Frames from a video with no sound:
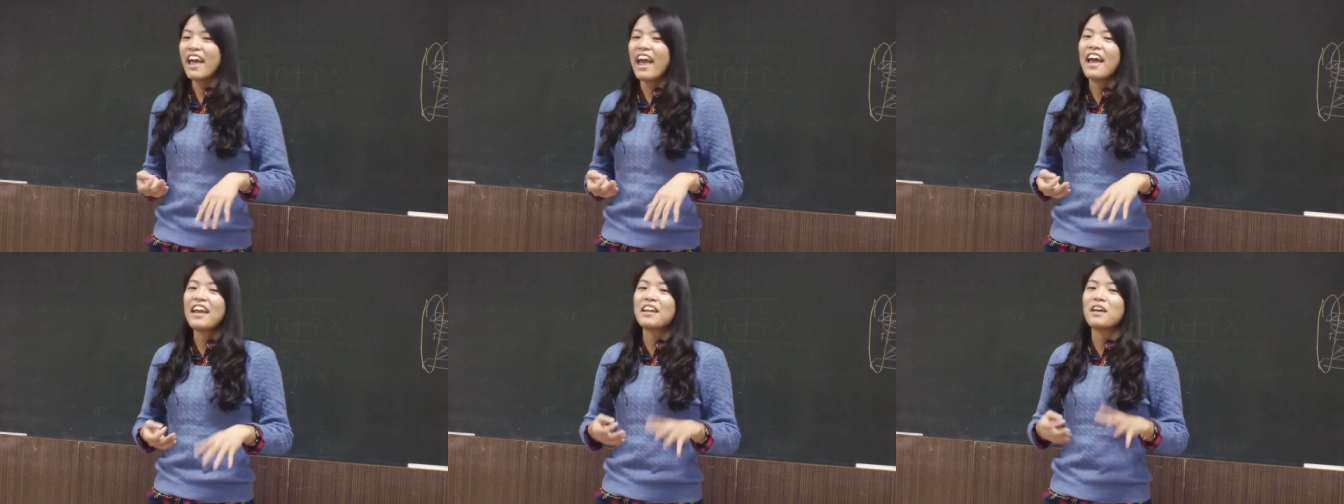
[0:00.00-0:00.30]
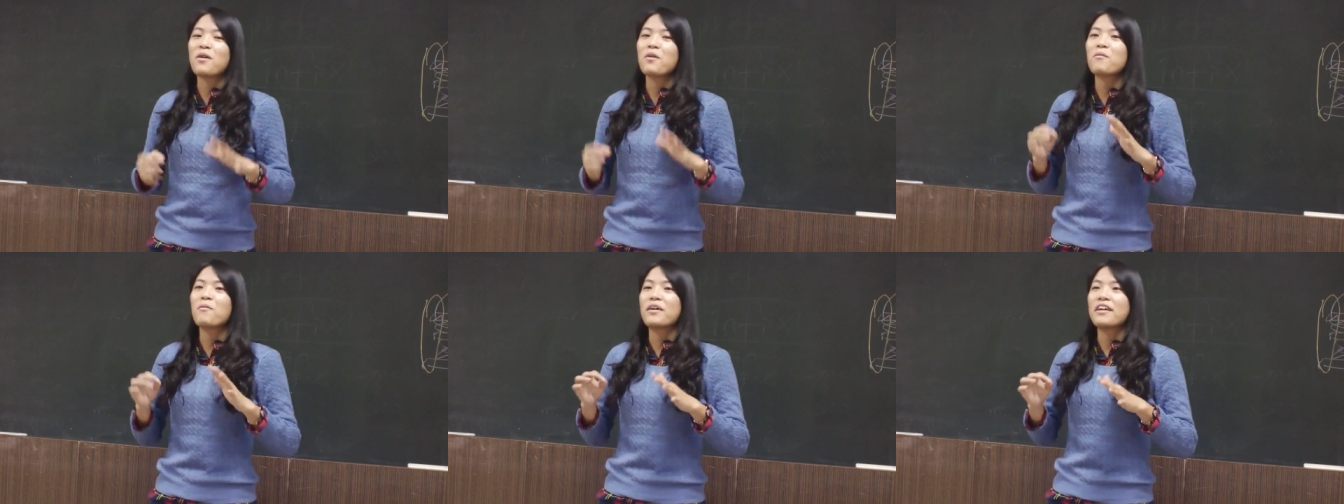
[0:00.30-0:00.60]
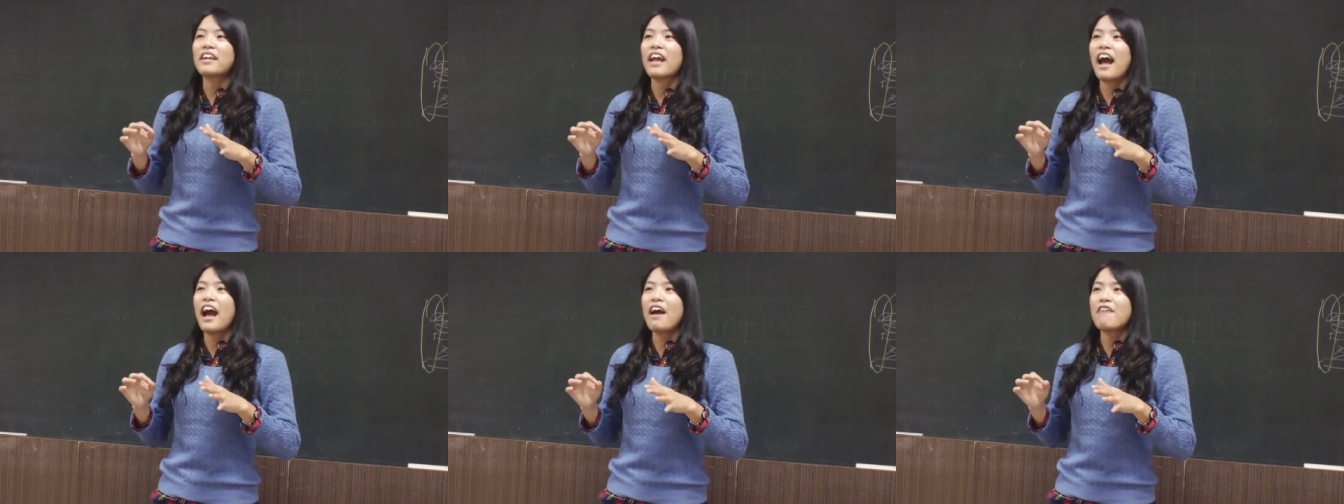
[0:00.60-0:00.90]
And then
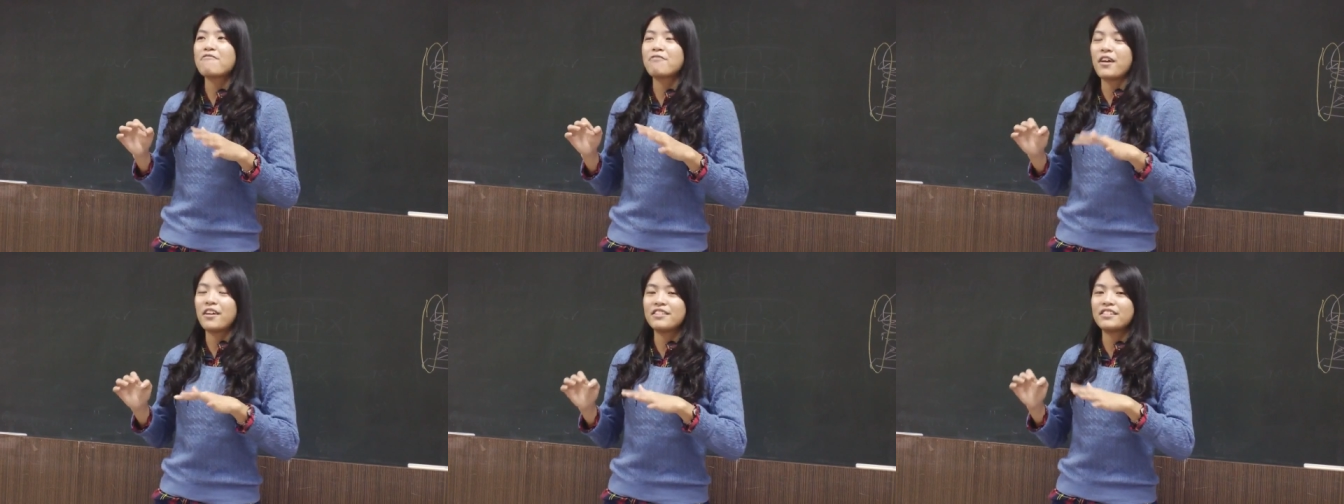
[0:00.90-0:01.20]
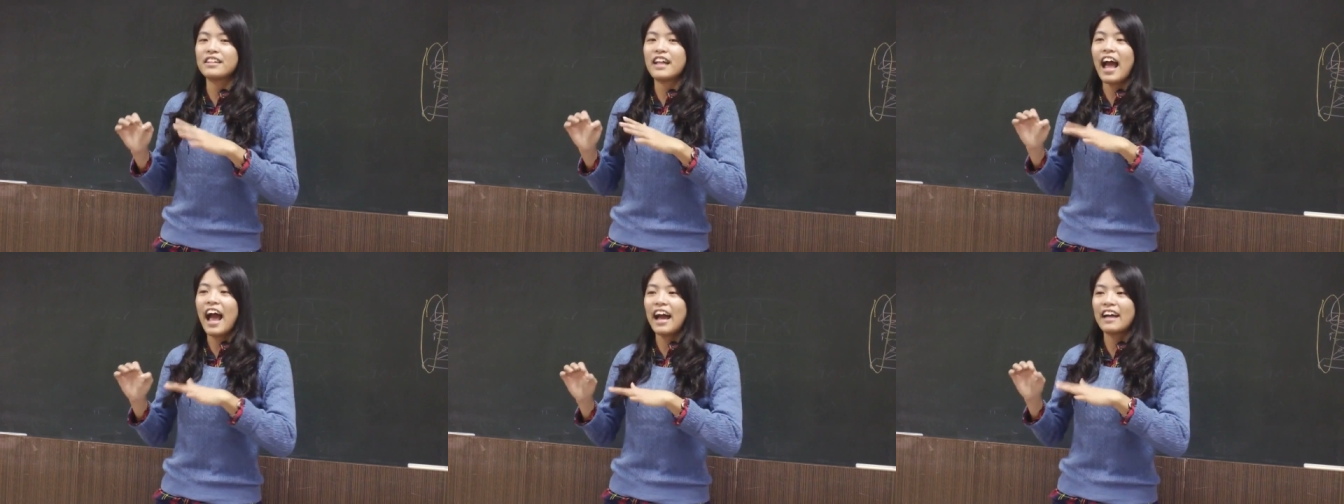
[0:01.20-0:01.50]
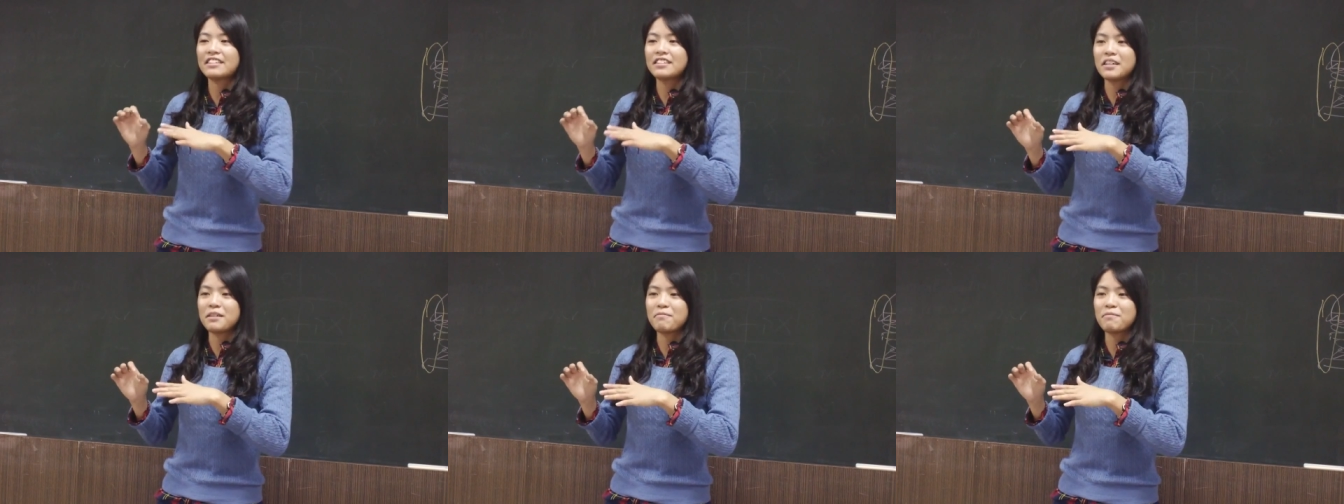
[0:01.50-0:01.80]
when I finally
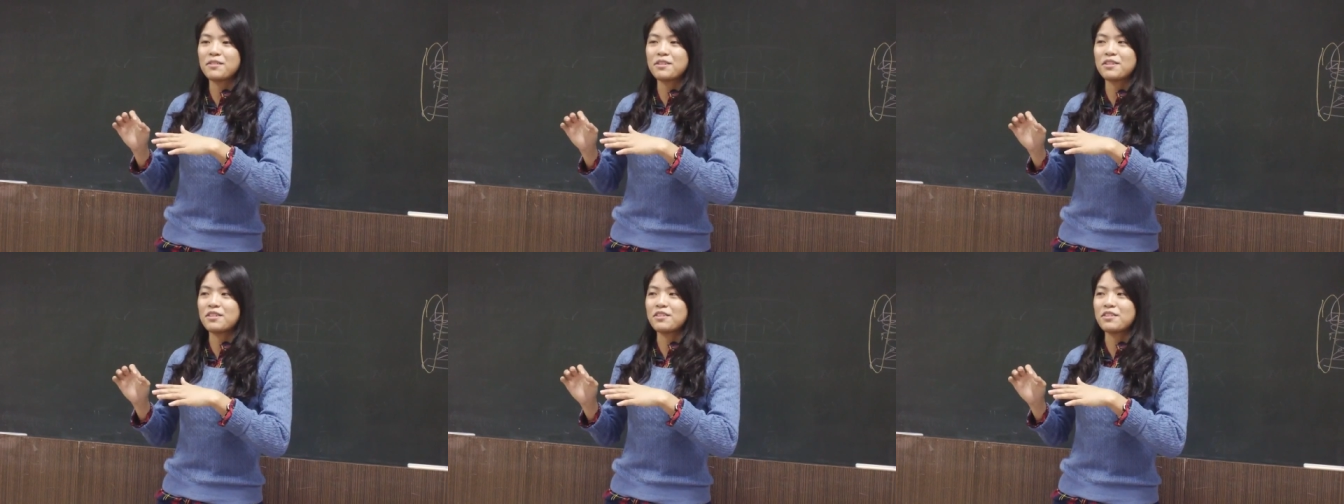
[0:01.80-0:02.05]
asked him